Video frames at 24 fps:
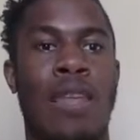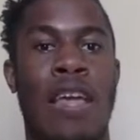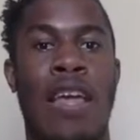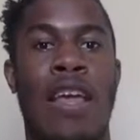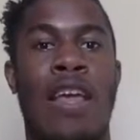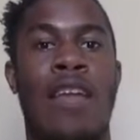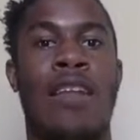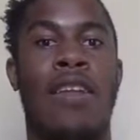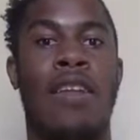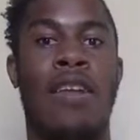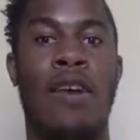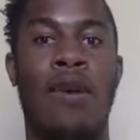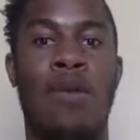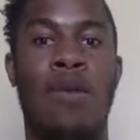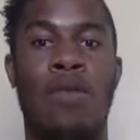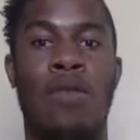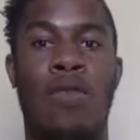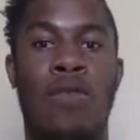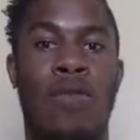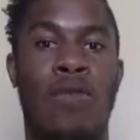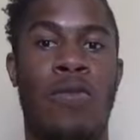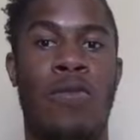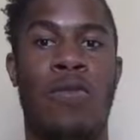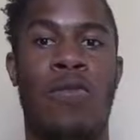can
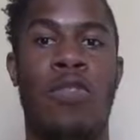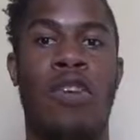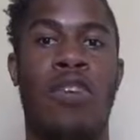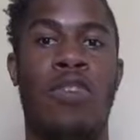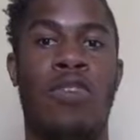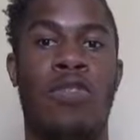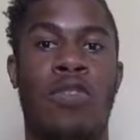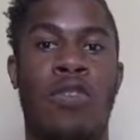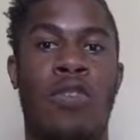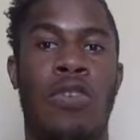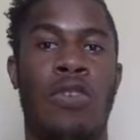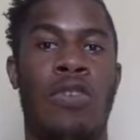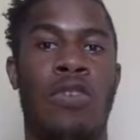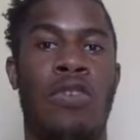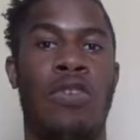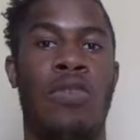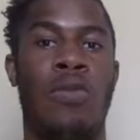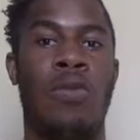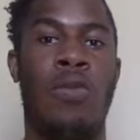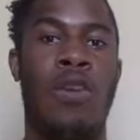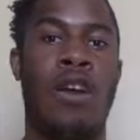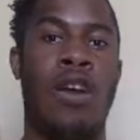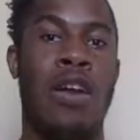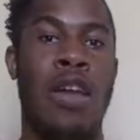come to fruition
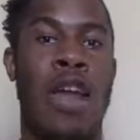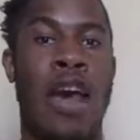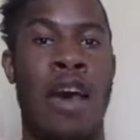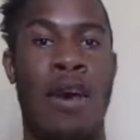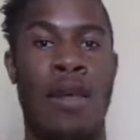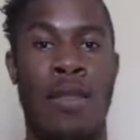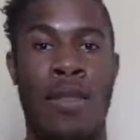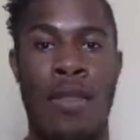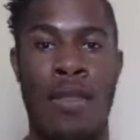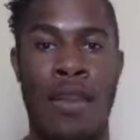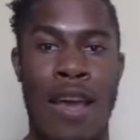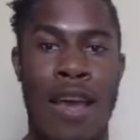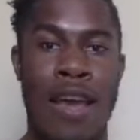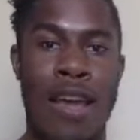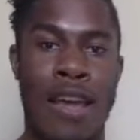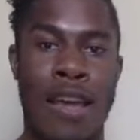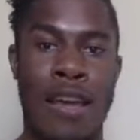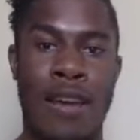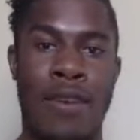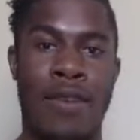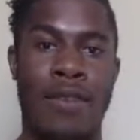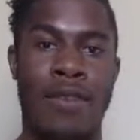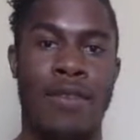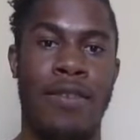to where now they
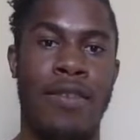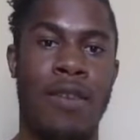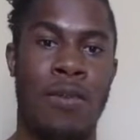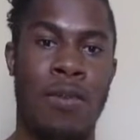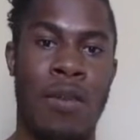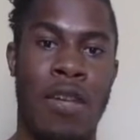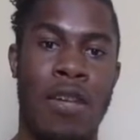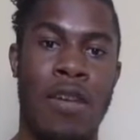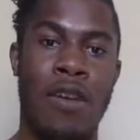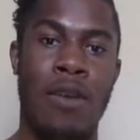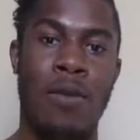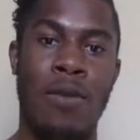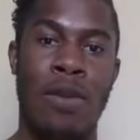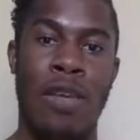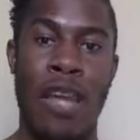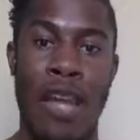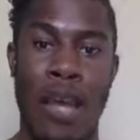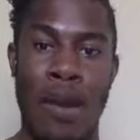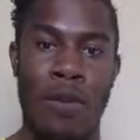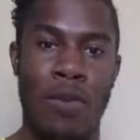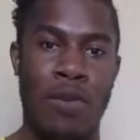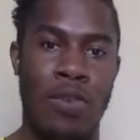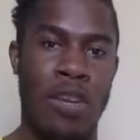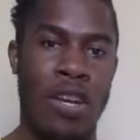can also become
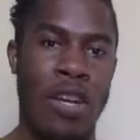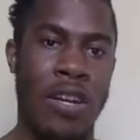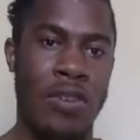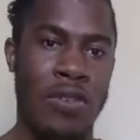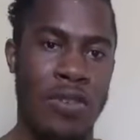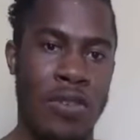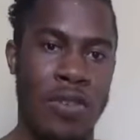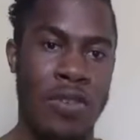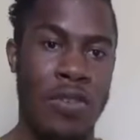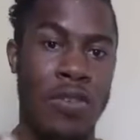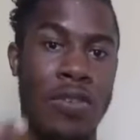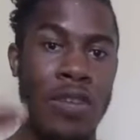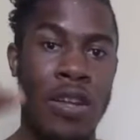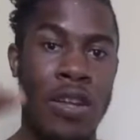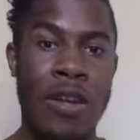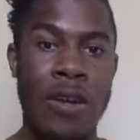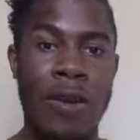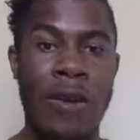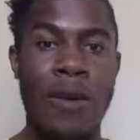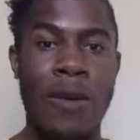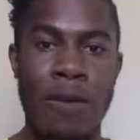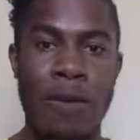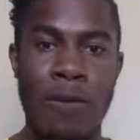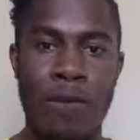game changers
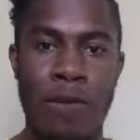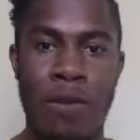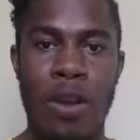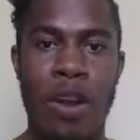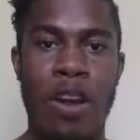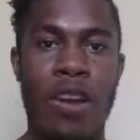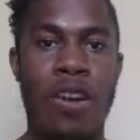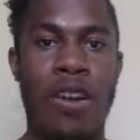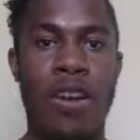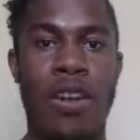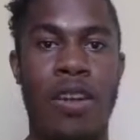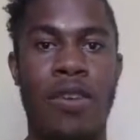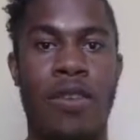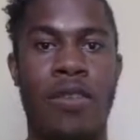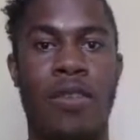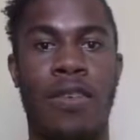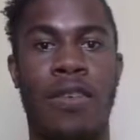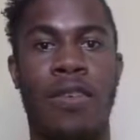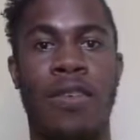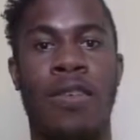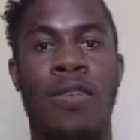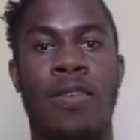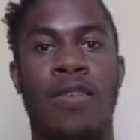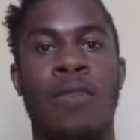of their
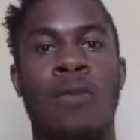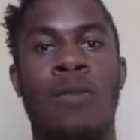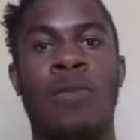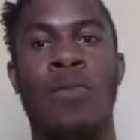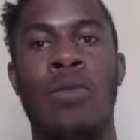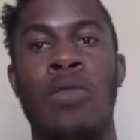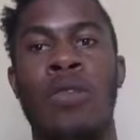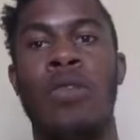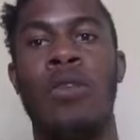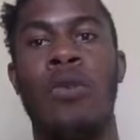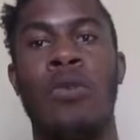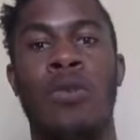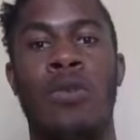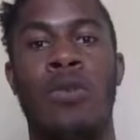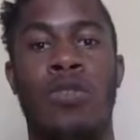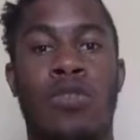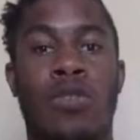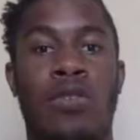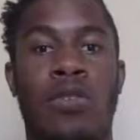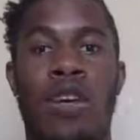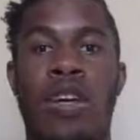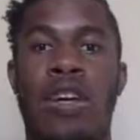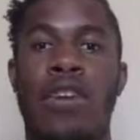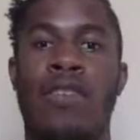ecosystem,
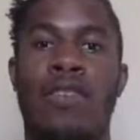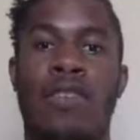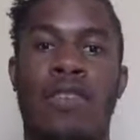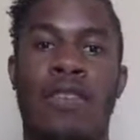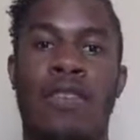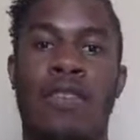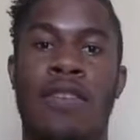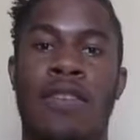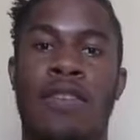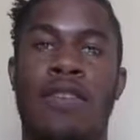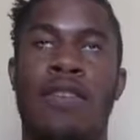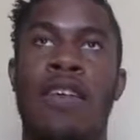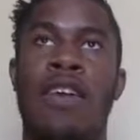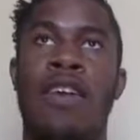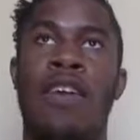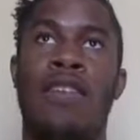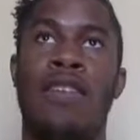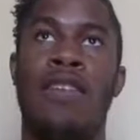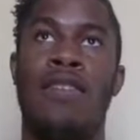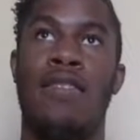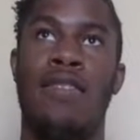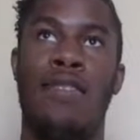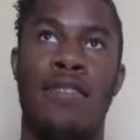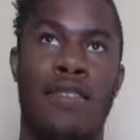which creates this
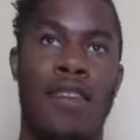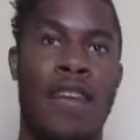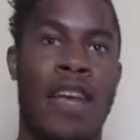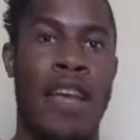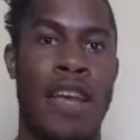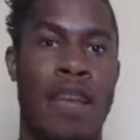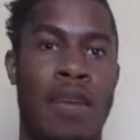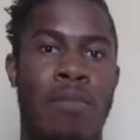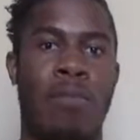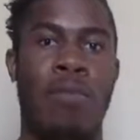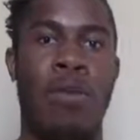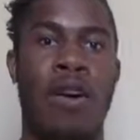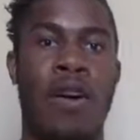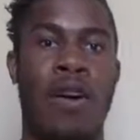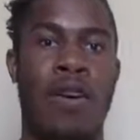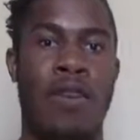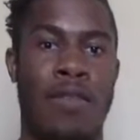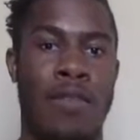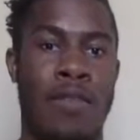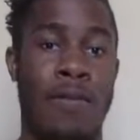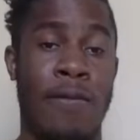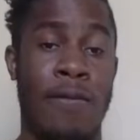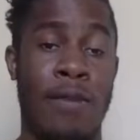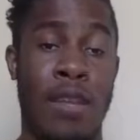insane
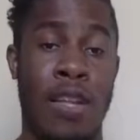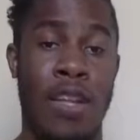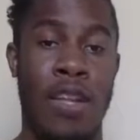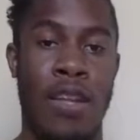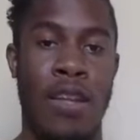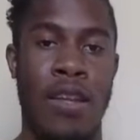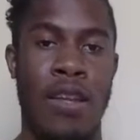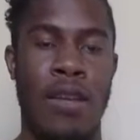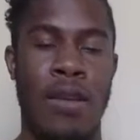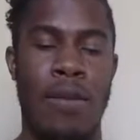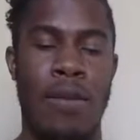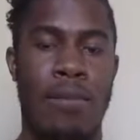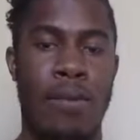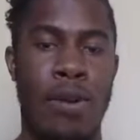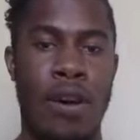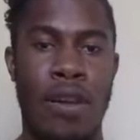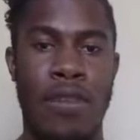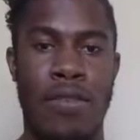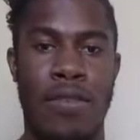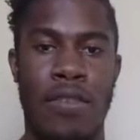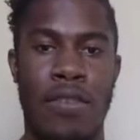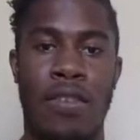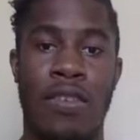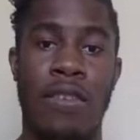positive
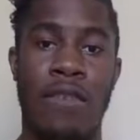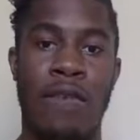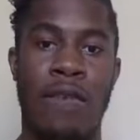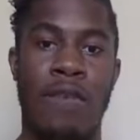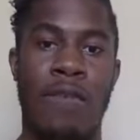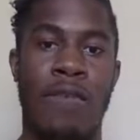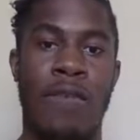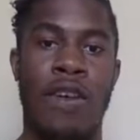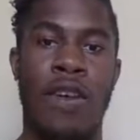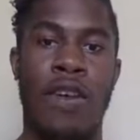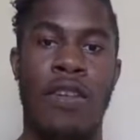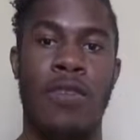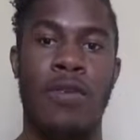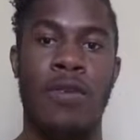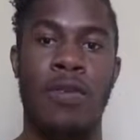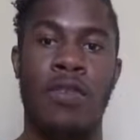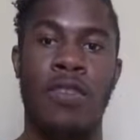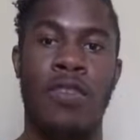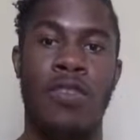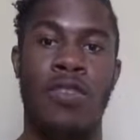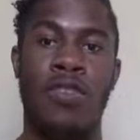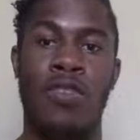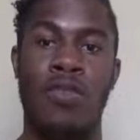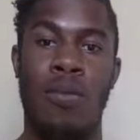effect to
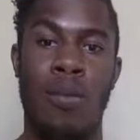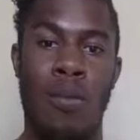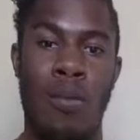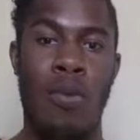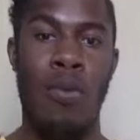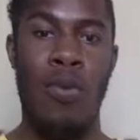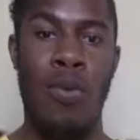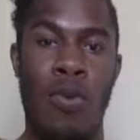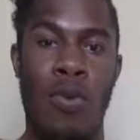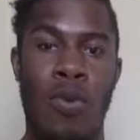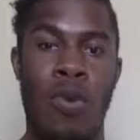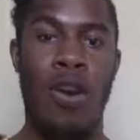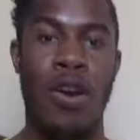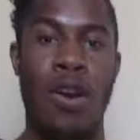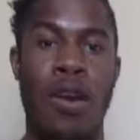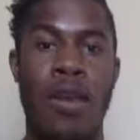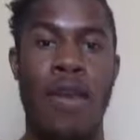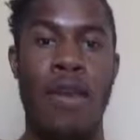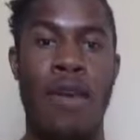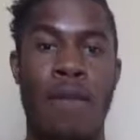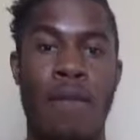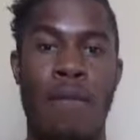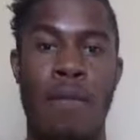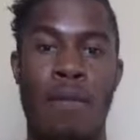where there's more
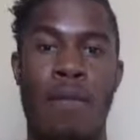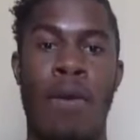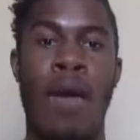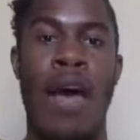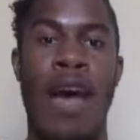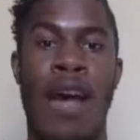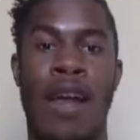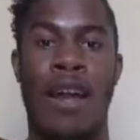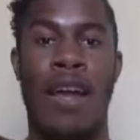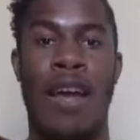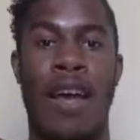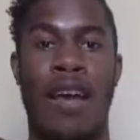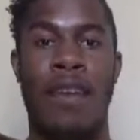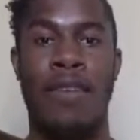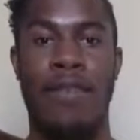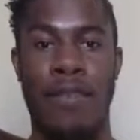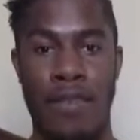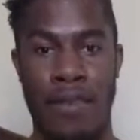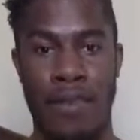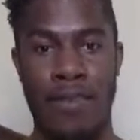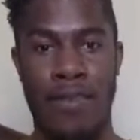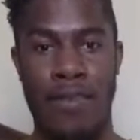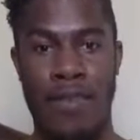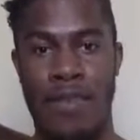
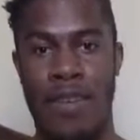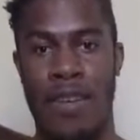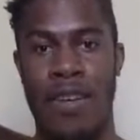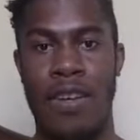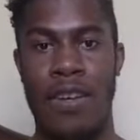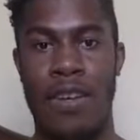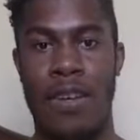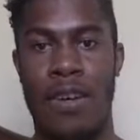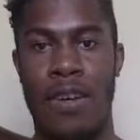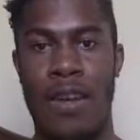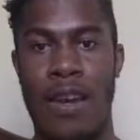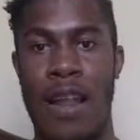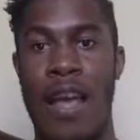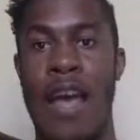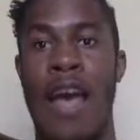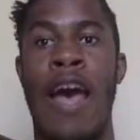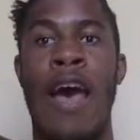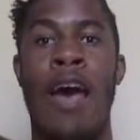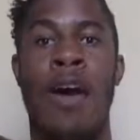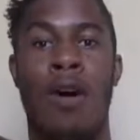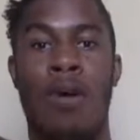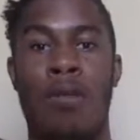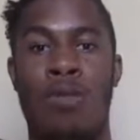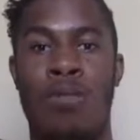badass good shit
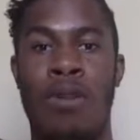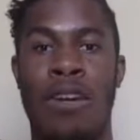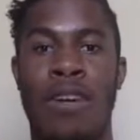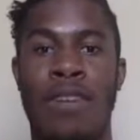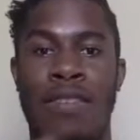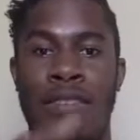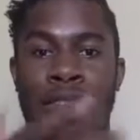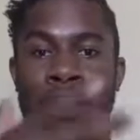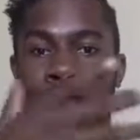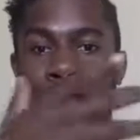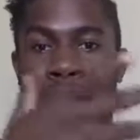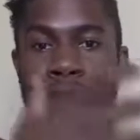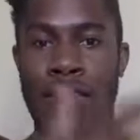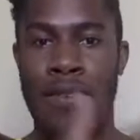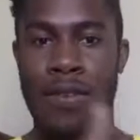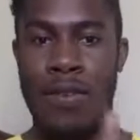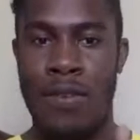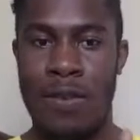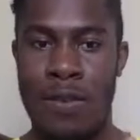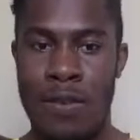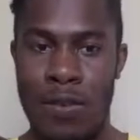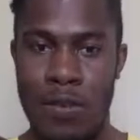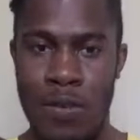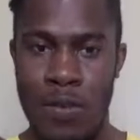out present
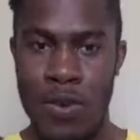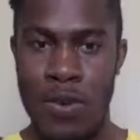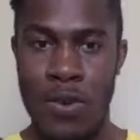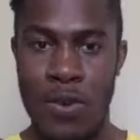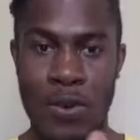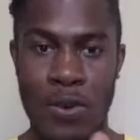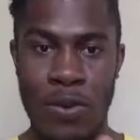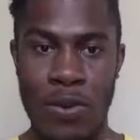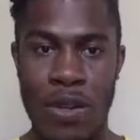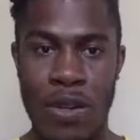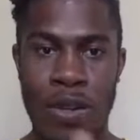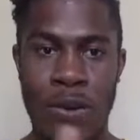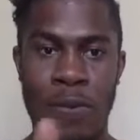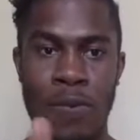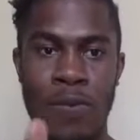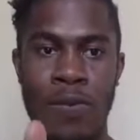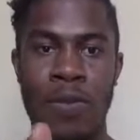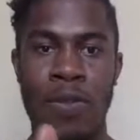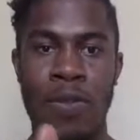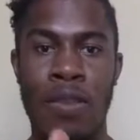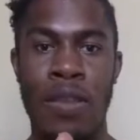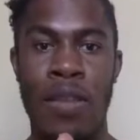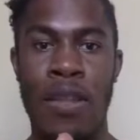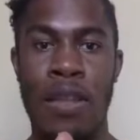into the world.
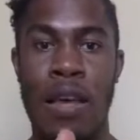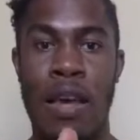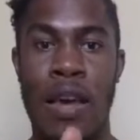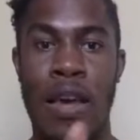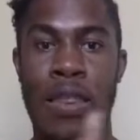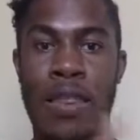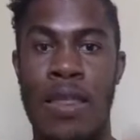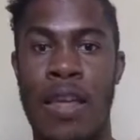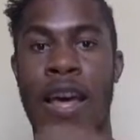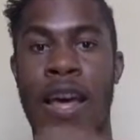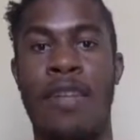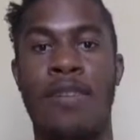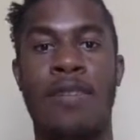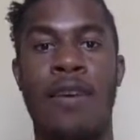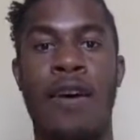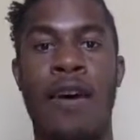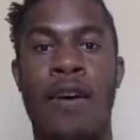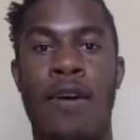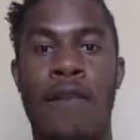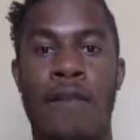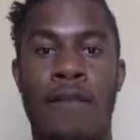And that's